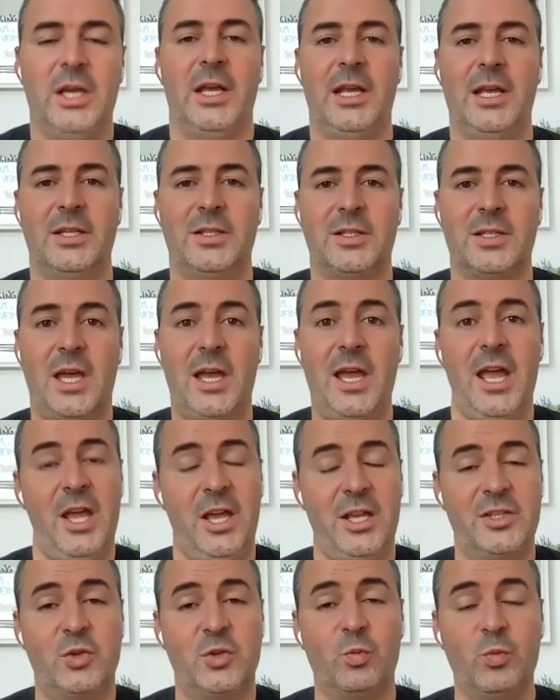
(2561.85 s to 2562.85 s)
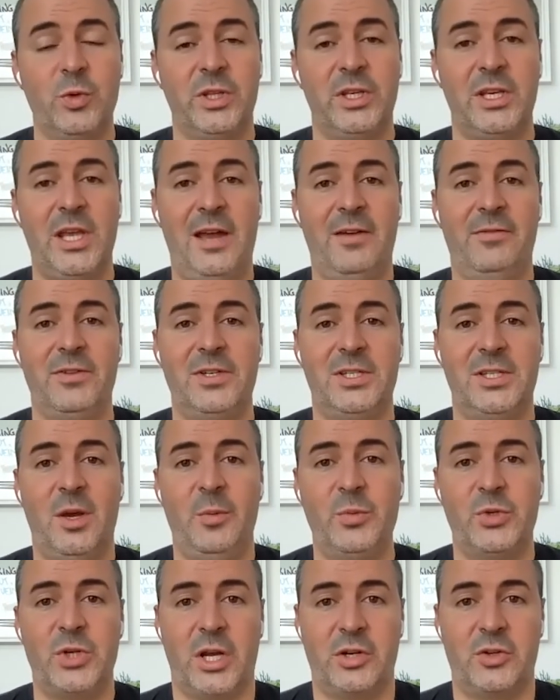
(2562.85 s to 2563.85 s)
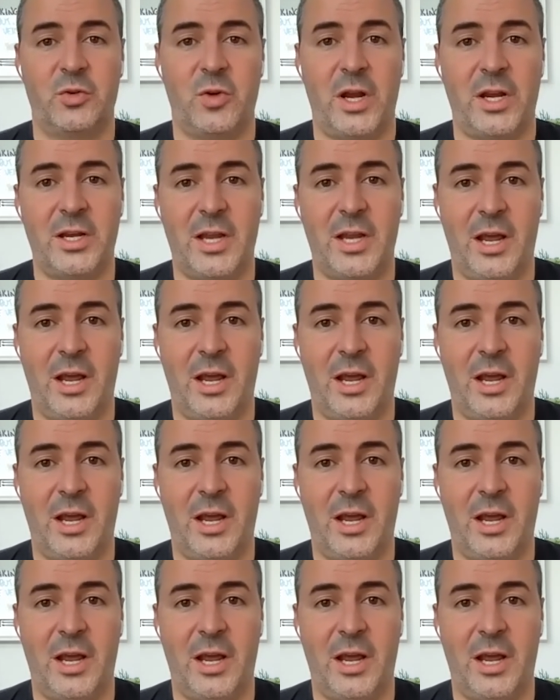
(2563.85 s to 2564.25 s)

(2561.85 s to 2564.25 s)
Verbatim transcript: it's a it's a really heavy subject right